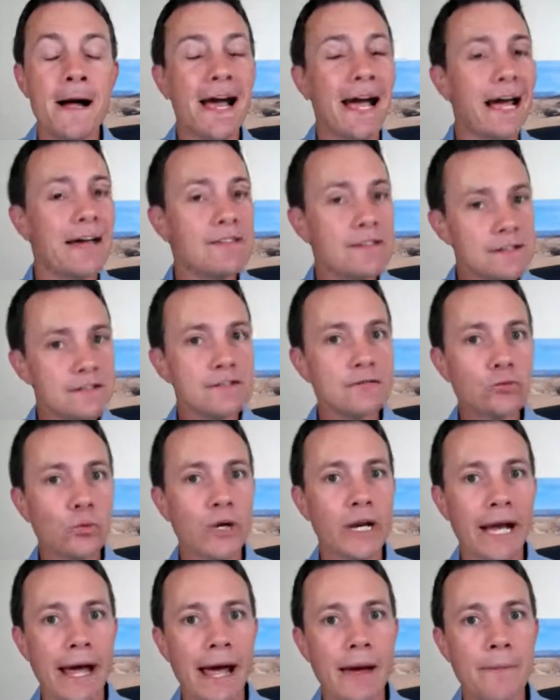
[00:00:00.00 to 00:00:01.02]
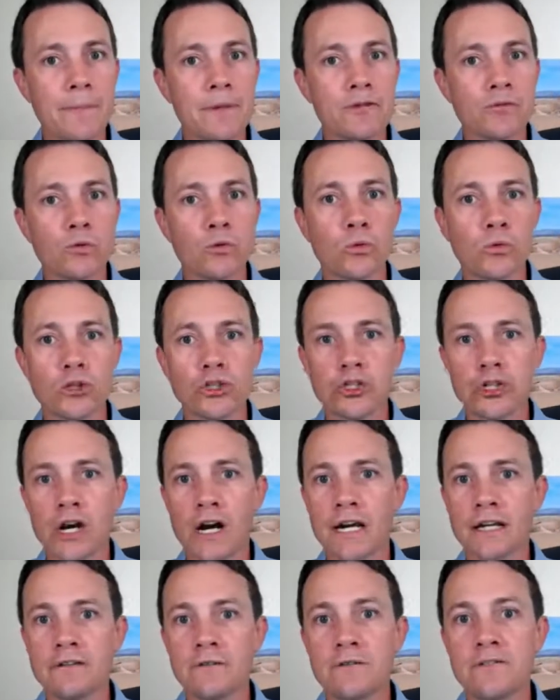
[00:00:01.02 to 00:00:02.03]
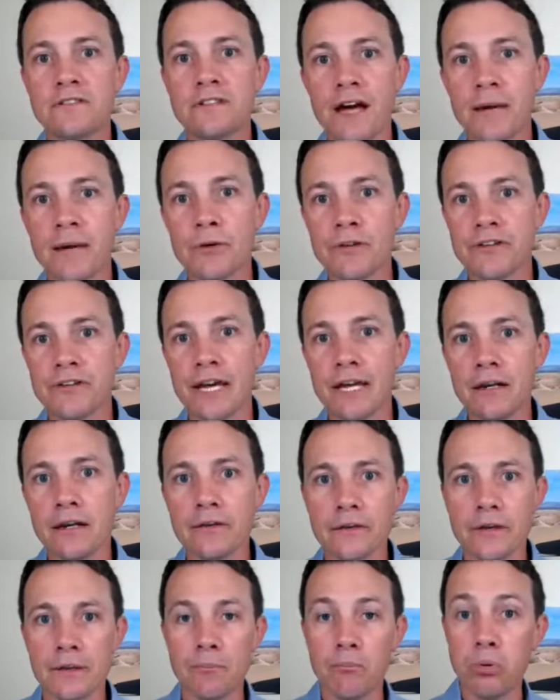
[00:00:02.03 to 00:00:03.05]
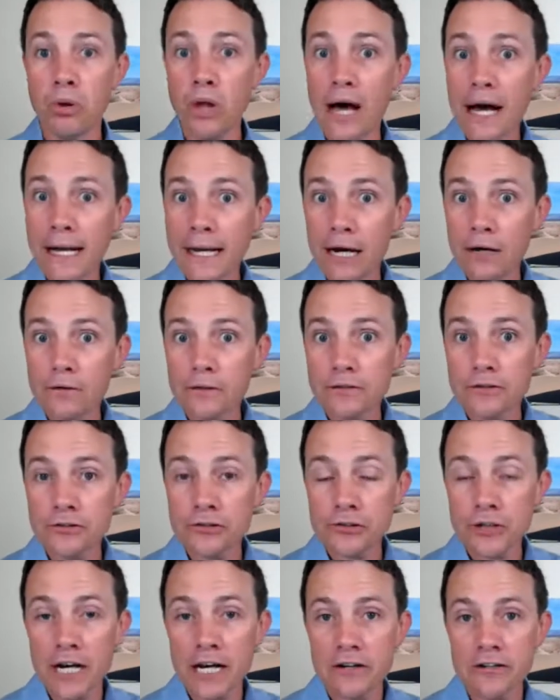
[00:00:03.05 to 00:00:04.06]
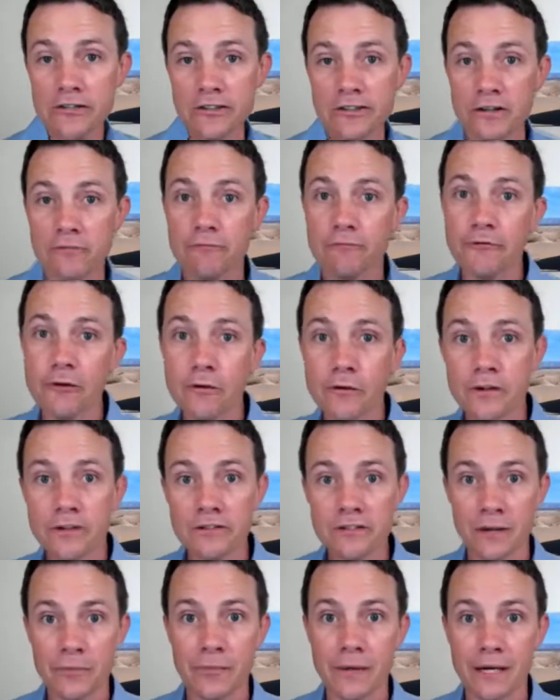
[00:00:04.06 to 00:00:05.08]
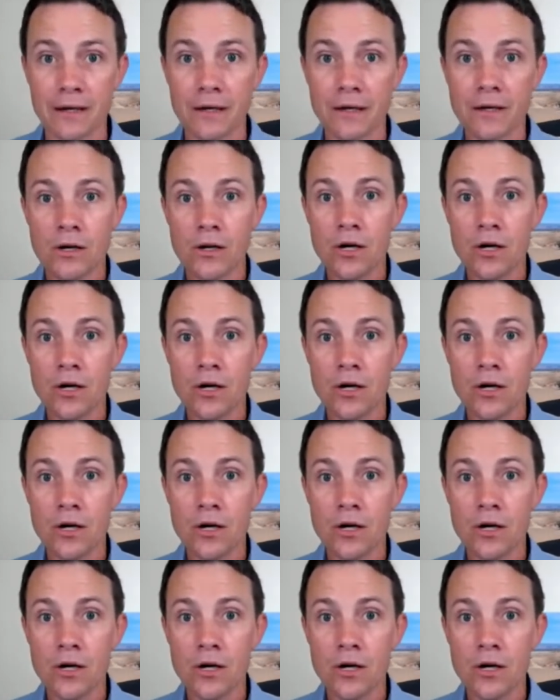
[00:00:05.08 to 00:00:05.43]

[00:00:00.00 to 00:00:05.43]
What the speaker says: And this is what happens when we're trying to simultaneously block out distractions and focus something.